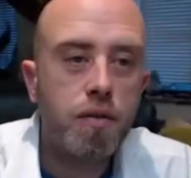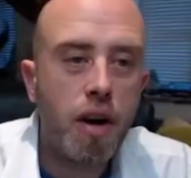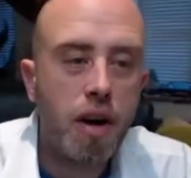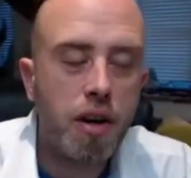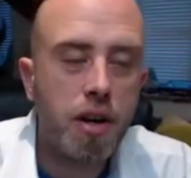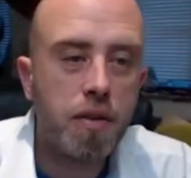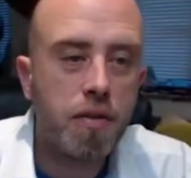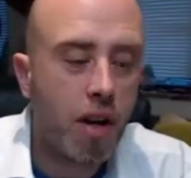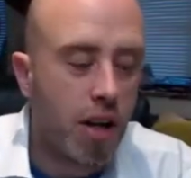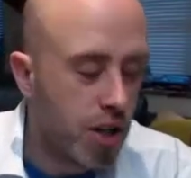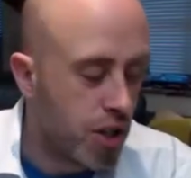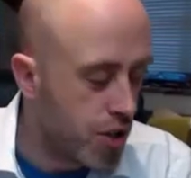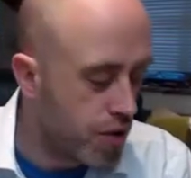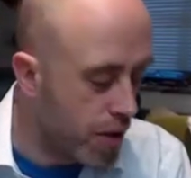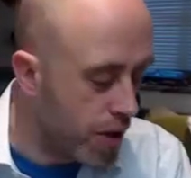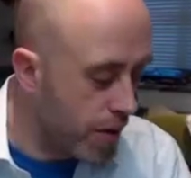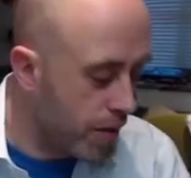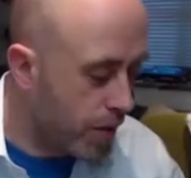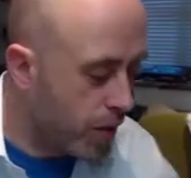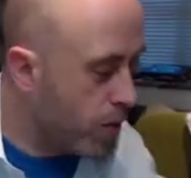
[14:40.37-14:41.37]
very, very
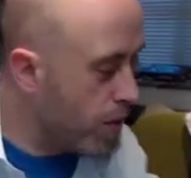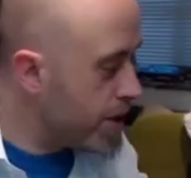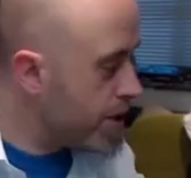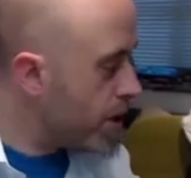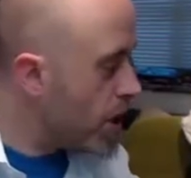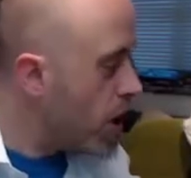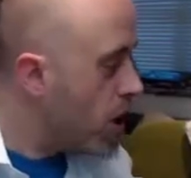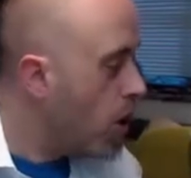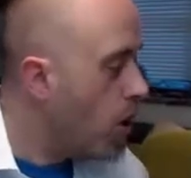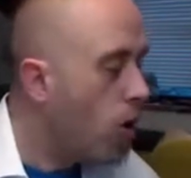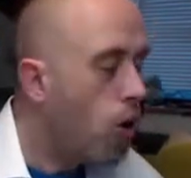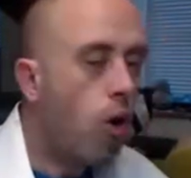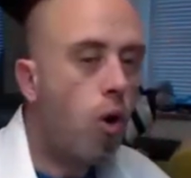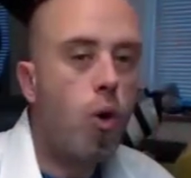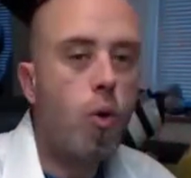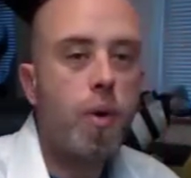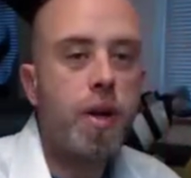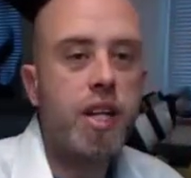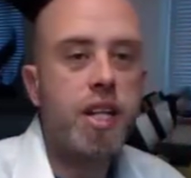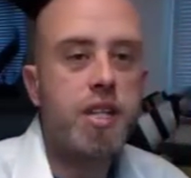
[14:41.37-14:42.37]
straightforward.
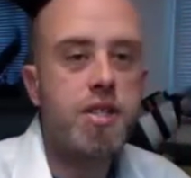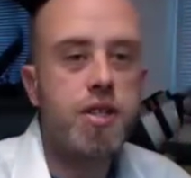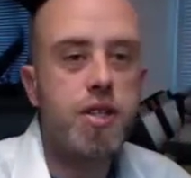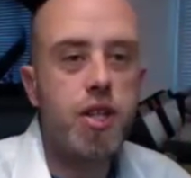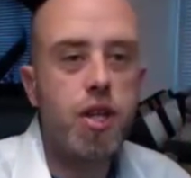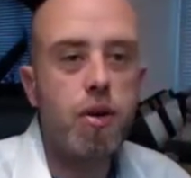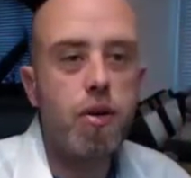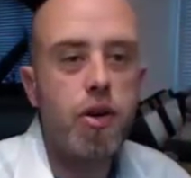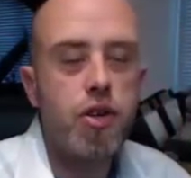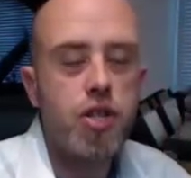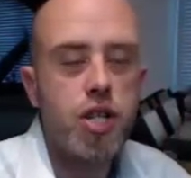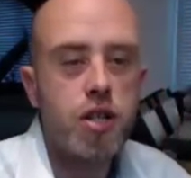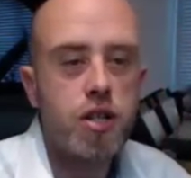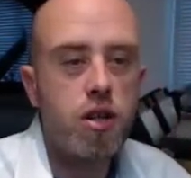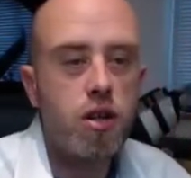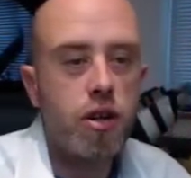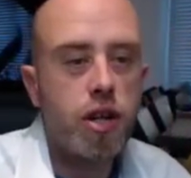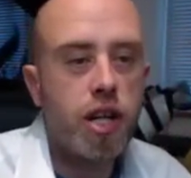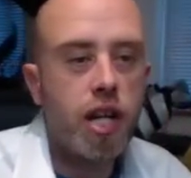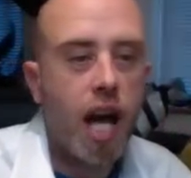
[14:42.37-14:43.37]
All we need to do is
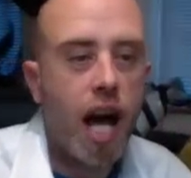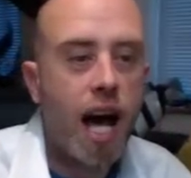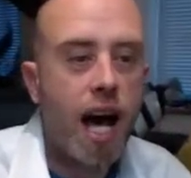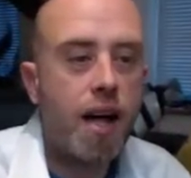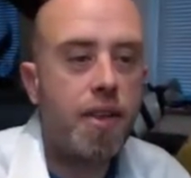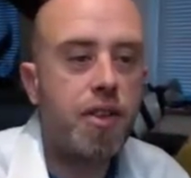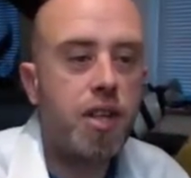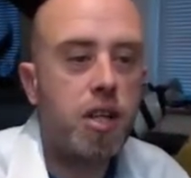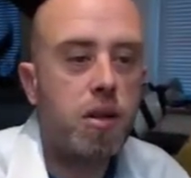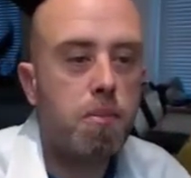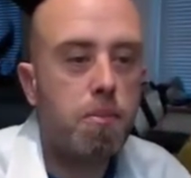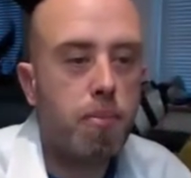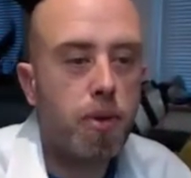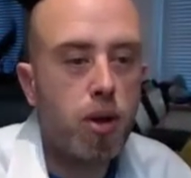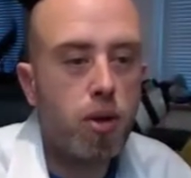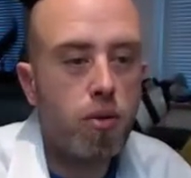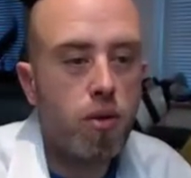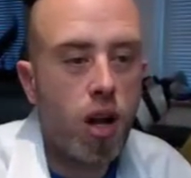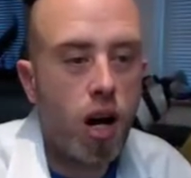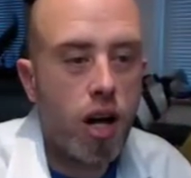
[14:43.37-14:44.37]
just look at the
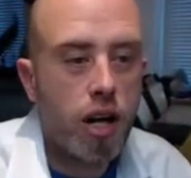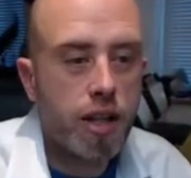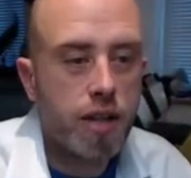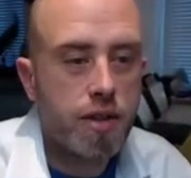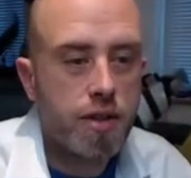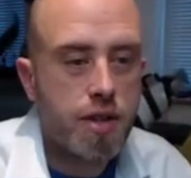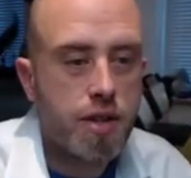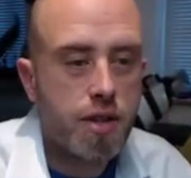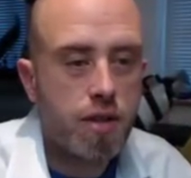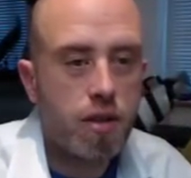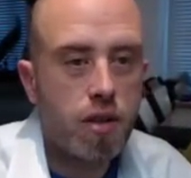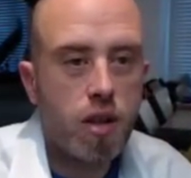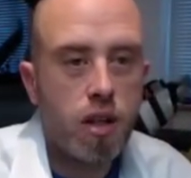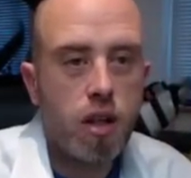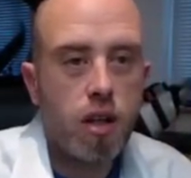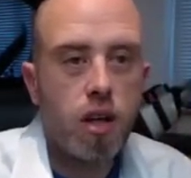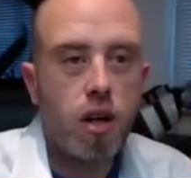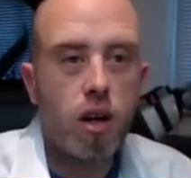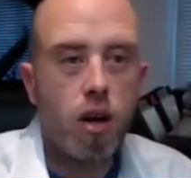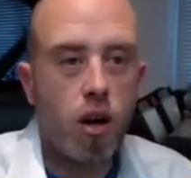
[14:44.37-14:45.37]
blue lines
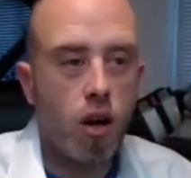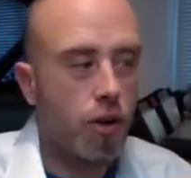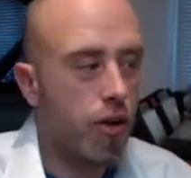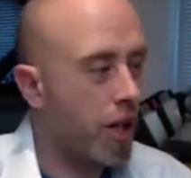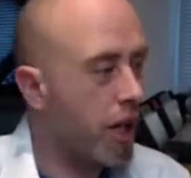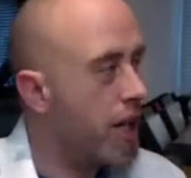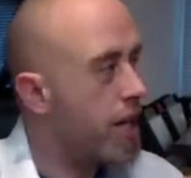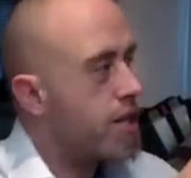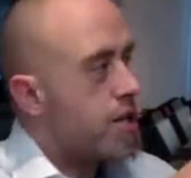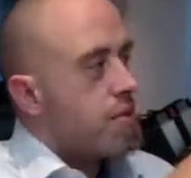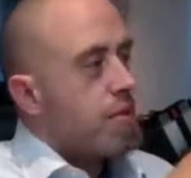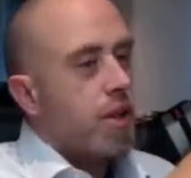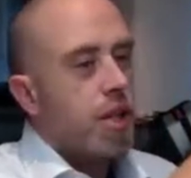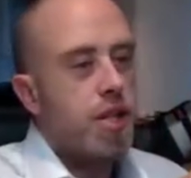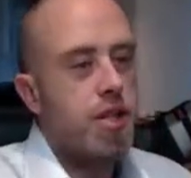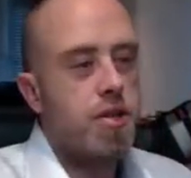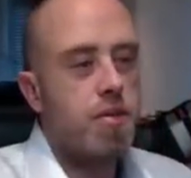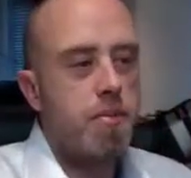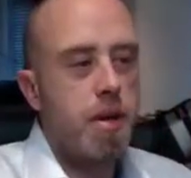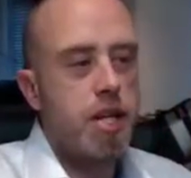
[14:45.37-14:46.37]
on here. So we
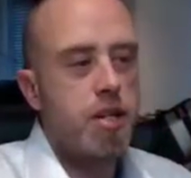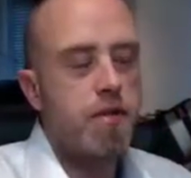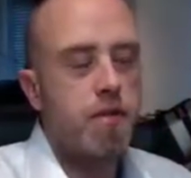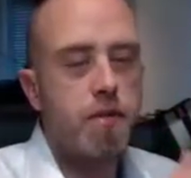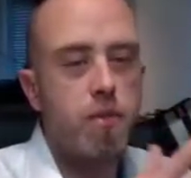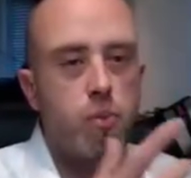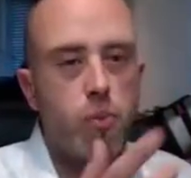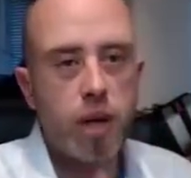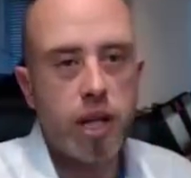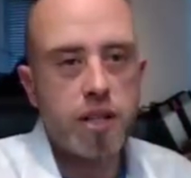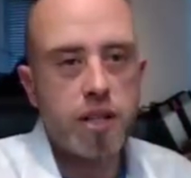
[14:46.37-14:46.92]
need to measure from